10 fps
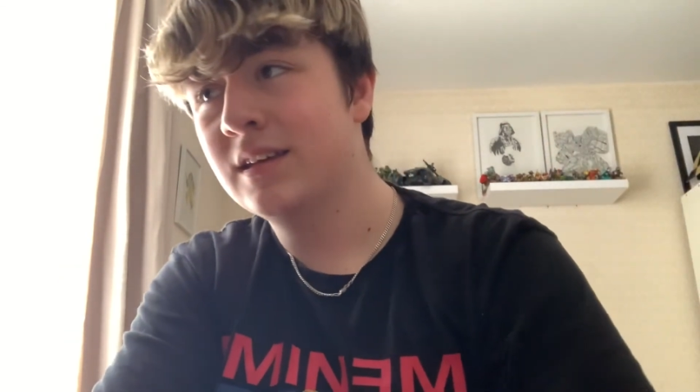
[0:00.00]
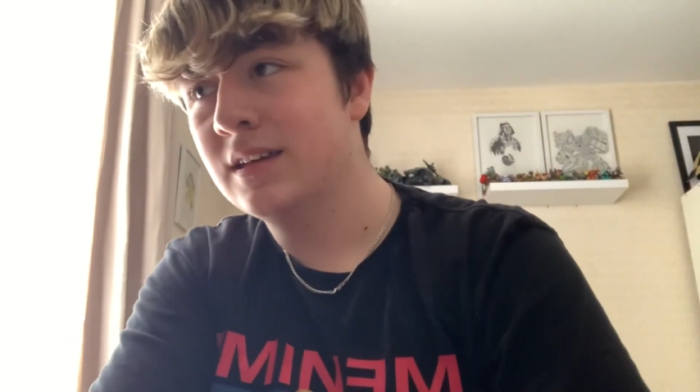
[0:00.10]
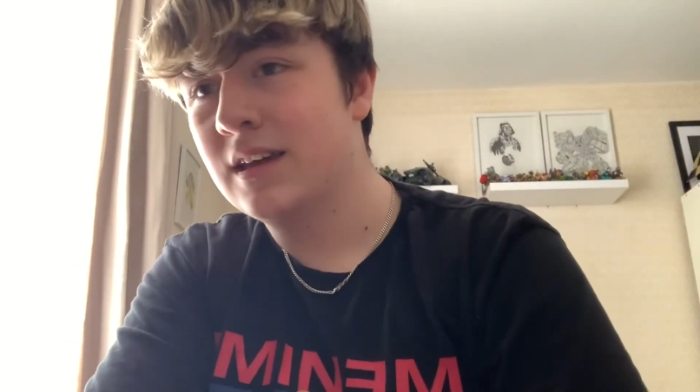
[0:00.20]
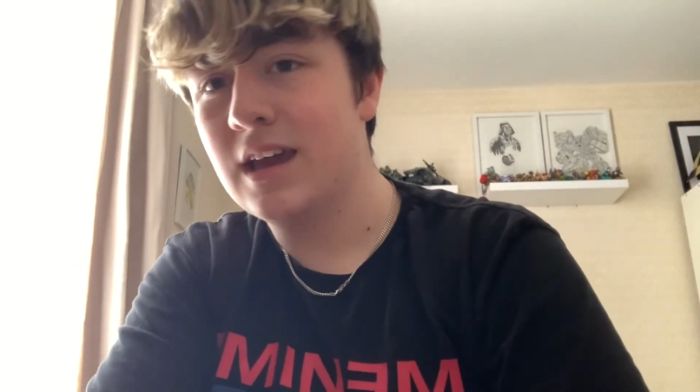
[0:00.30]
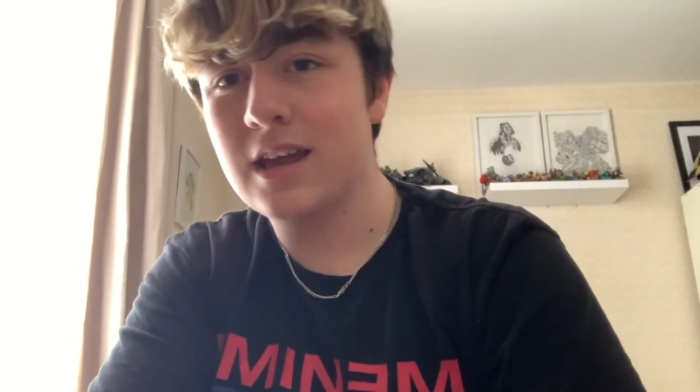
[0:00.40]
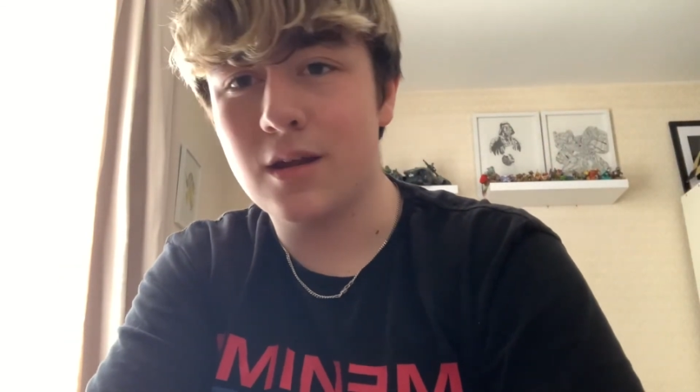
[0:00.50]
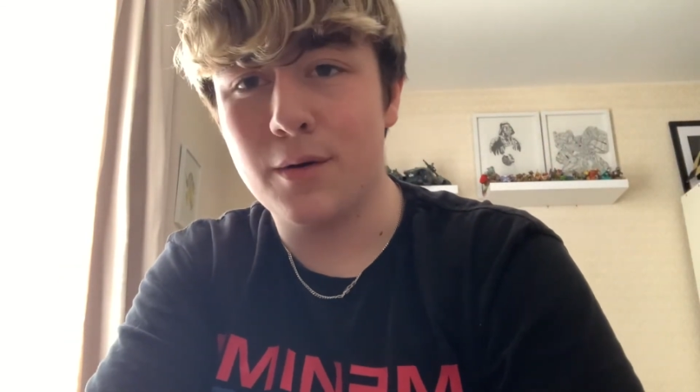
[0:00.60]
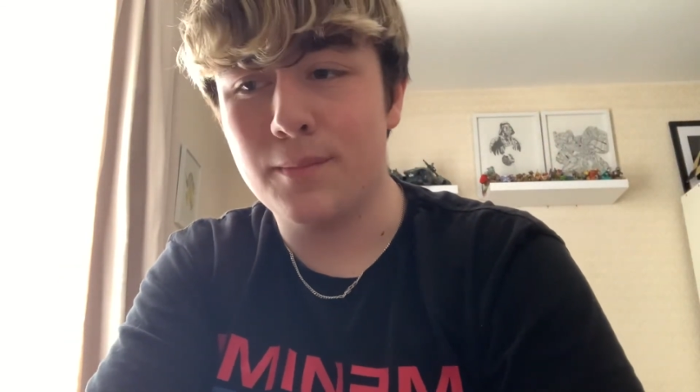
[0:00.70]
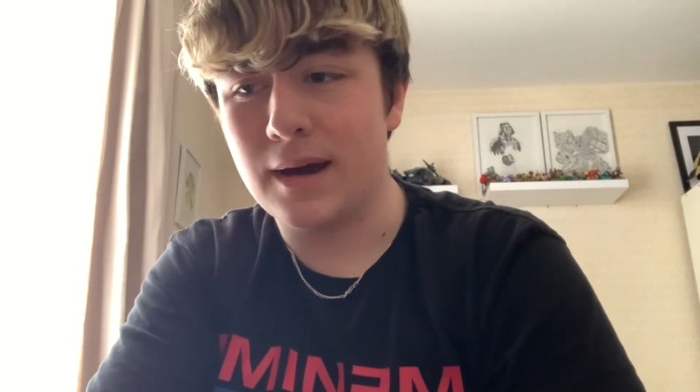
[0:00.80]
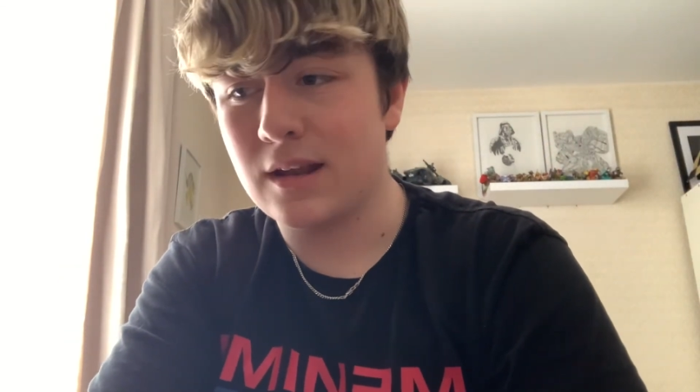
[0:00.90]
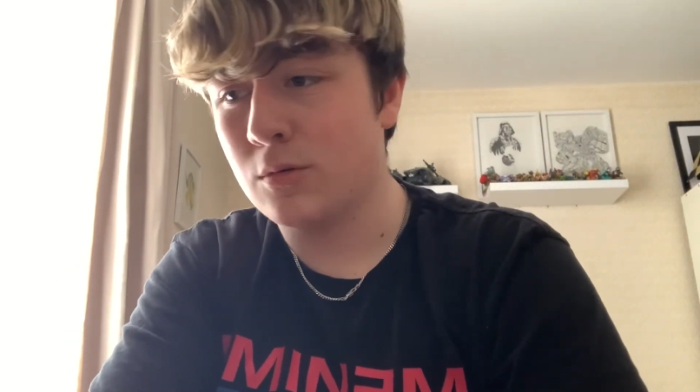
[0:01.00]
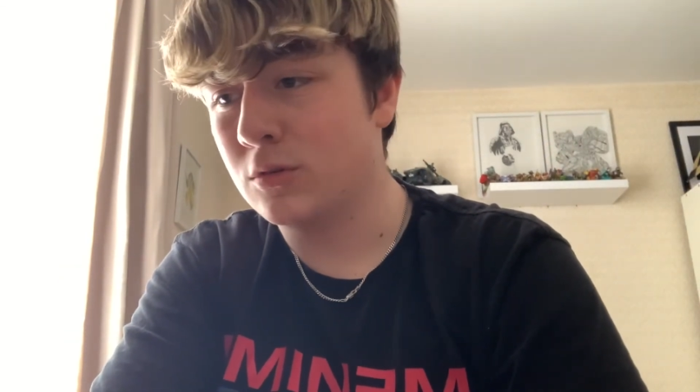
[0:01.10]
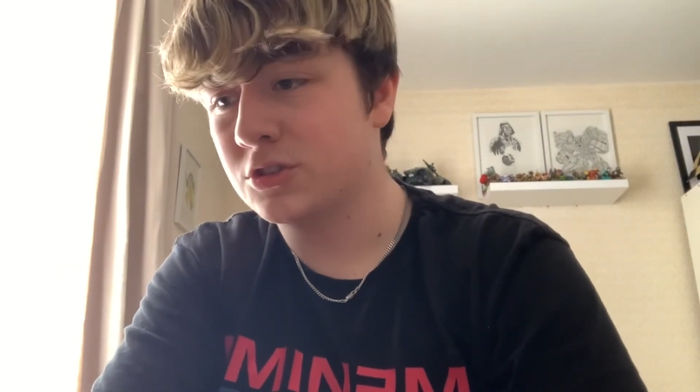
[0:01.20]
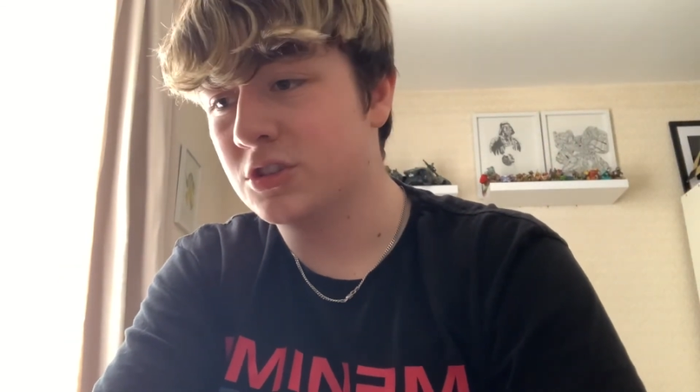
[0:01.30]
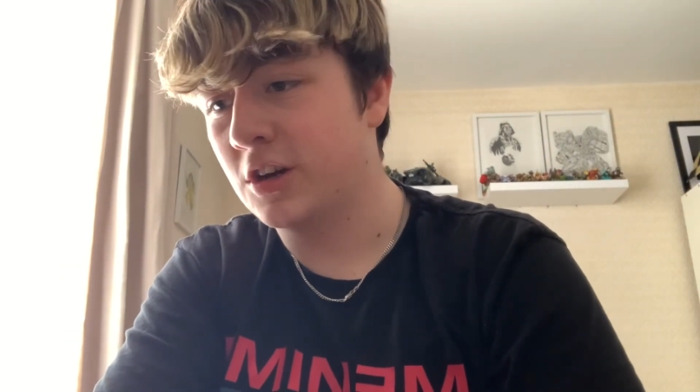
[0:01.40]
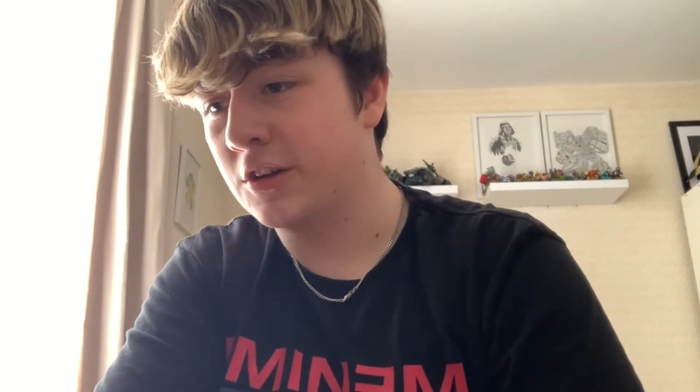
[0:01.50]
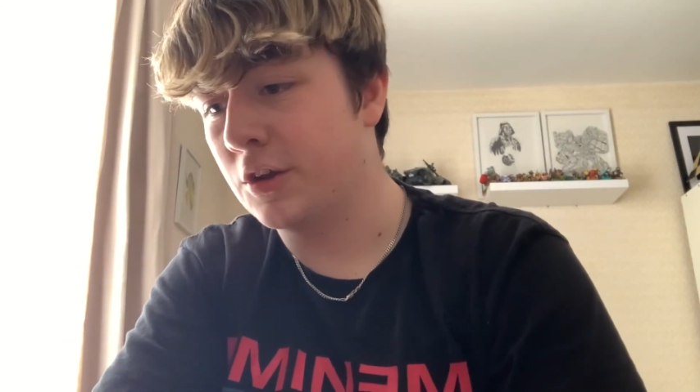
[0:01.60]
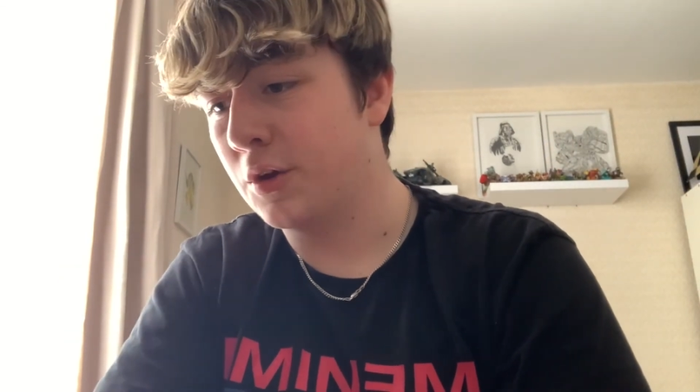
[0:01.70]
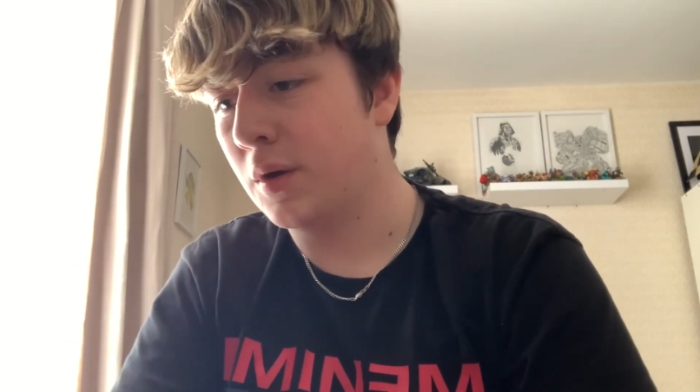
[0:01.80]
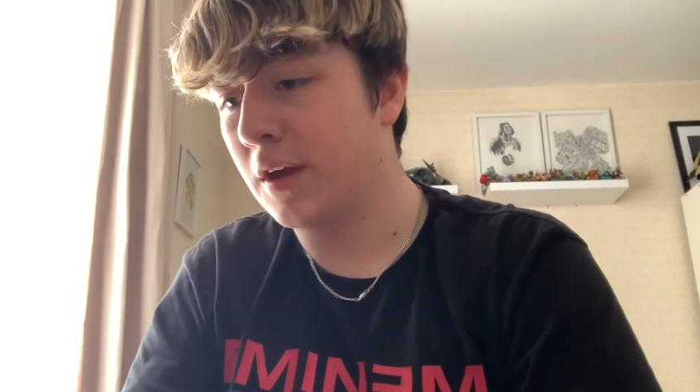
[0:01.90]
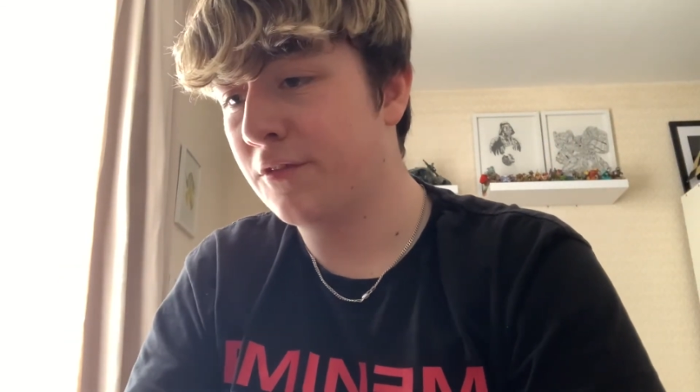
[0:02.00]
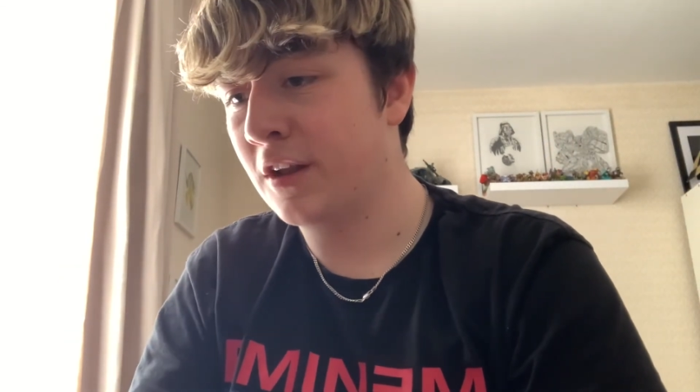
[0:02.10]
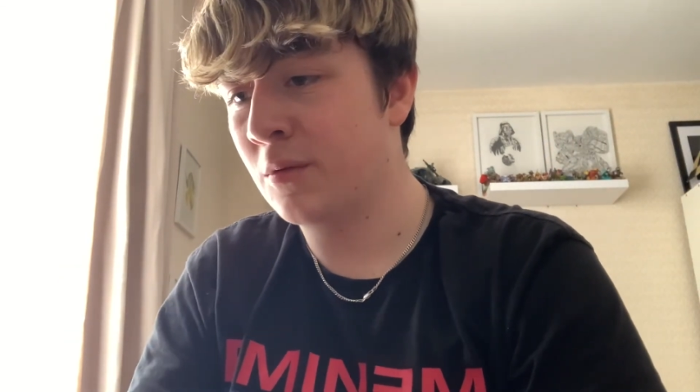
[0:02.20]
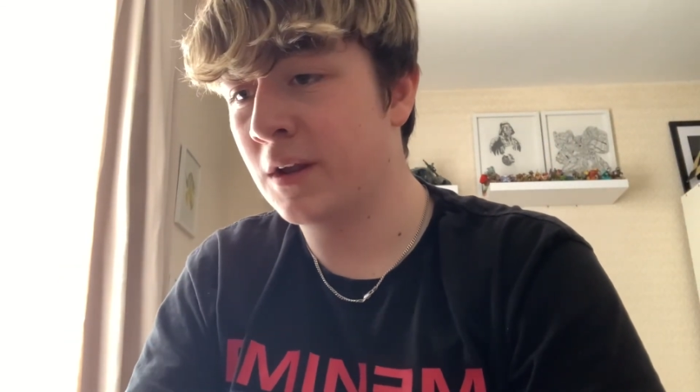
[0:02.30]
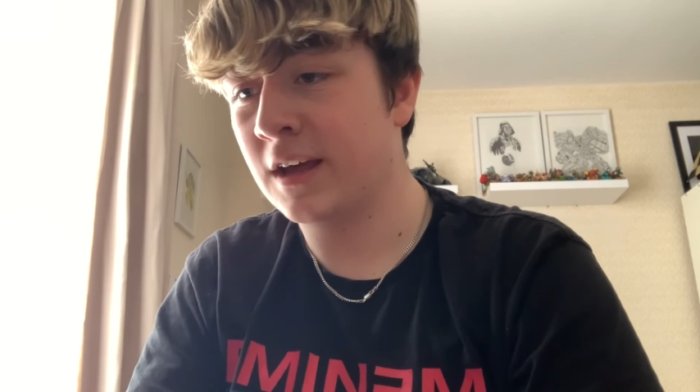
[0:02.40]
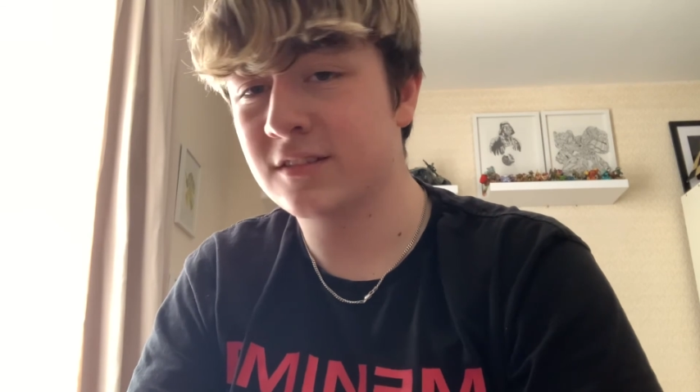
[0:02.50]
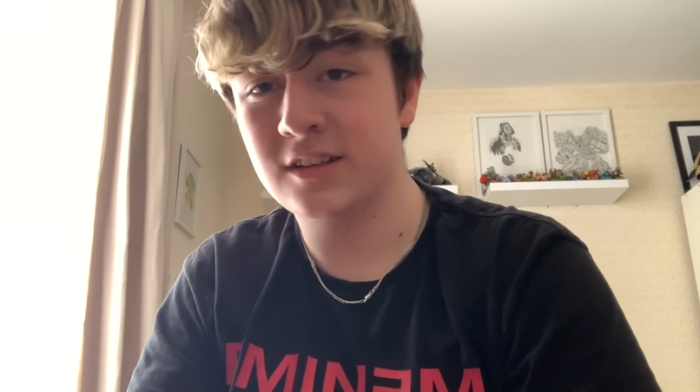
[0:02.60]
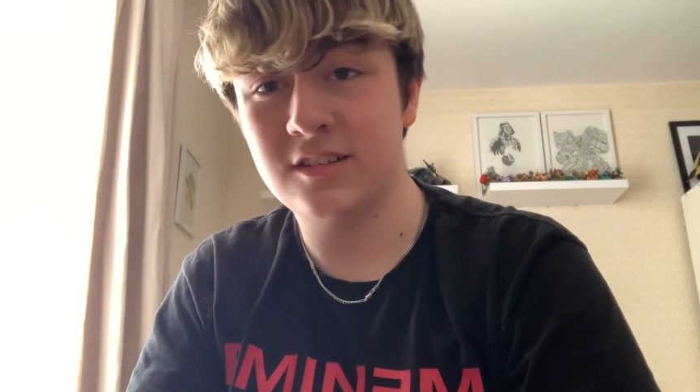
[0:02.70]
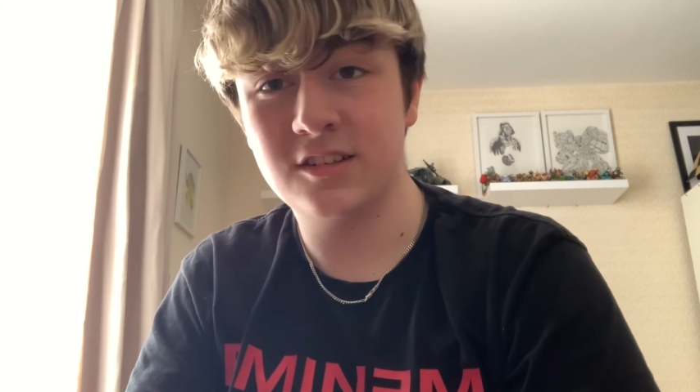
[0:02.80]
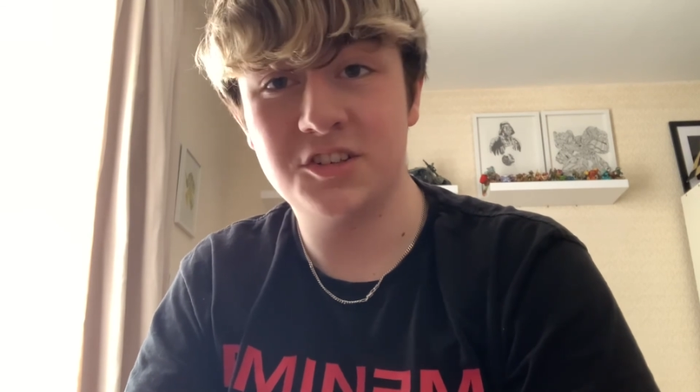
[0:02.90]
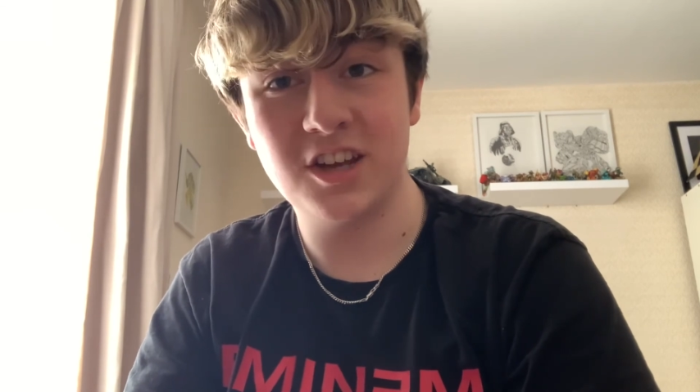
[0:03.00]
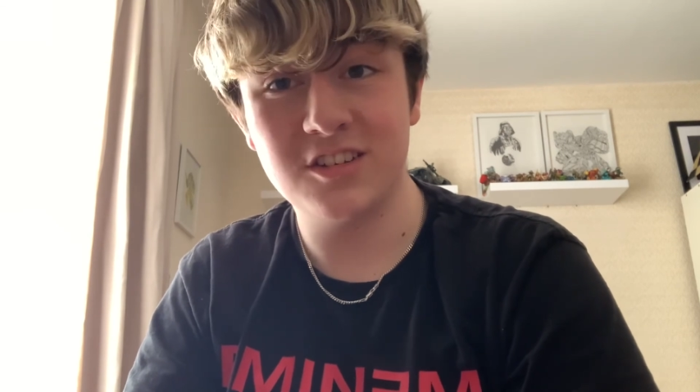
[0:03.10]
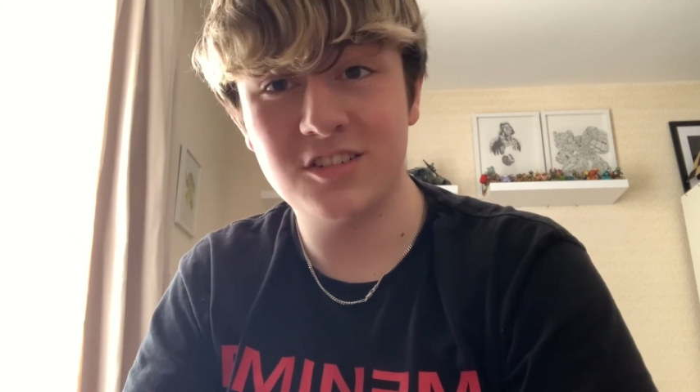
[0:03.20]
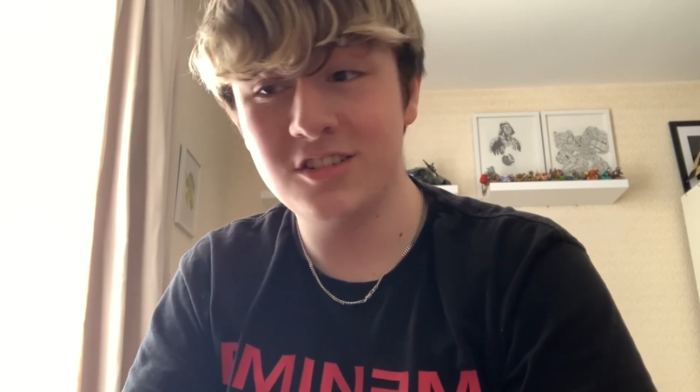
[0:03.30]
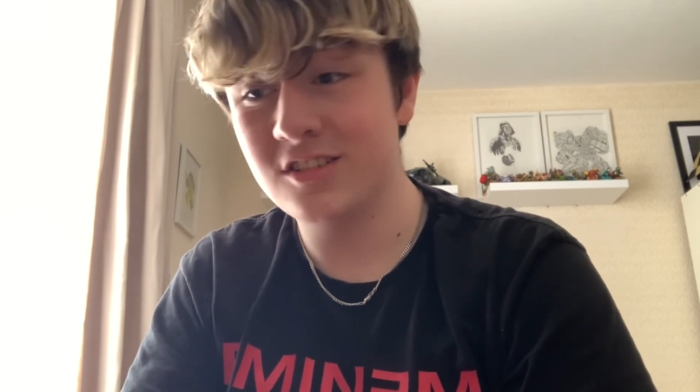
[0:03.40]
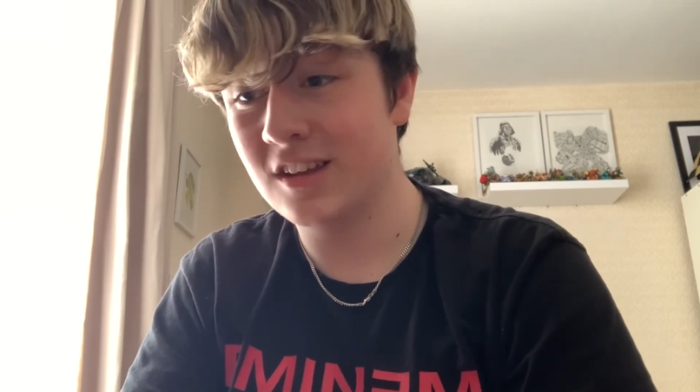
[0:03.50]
it don't matter. What should I do? If anyone has any suggestions,